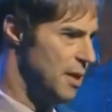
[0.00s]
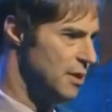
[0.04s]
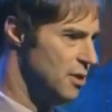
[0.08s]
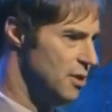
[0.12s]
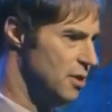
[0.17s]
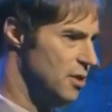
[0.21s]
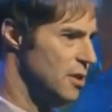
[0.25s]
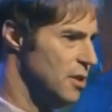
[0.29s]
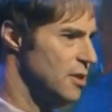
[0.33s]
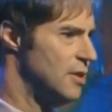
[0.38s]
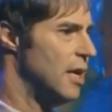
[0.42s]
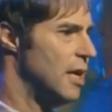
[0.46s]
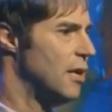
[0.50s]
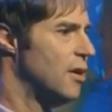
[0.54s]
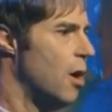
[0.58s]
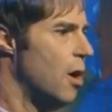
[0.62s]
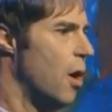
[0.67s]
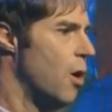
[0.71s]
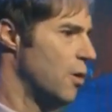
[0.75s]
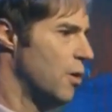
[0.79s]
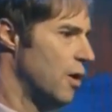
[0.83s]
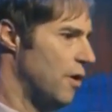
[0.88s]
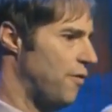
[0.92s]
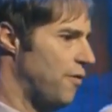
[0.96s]
messages that
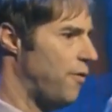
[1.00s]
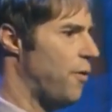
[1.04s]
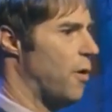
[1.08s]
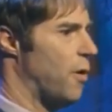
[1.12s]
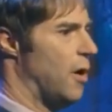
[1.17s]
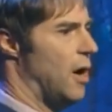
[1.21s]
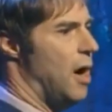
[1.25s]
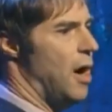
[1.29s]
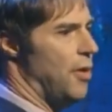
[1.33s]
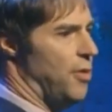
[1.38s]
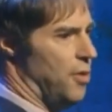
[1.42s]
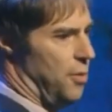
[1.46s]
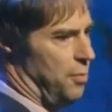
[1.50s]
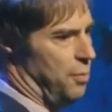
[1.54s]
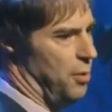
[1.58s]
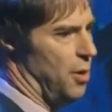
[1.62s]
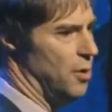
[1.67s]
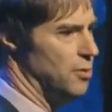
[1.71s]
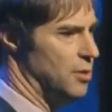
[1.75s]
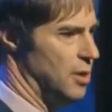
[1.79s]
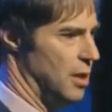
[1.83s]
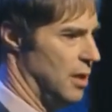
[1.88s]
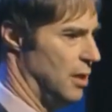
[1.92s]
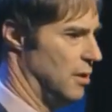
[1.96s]
coded for other
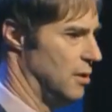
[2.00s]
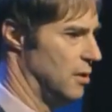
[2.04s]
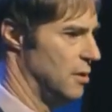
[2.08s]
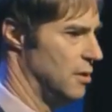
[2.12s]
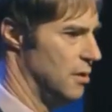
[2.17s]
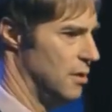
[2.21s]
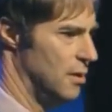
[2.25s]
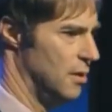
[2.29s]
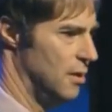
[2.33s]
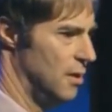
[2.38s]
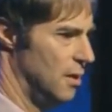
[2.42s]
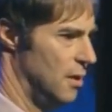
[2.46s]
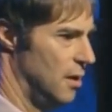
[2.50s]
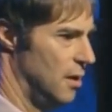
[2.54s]
proteins.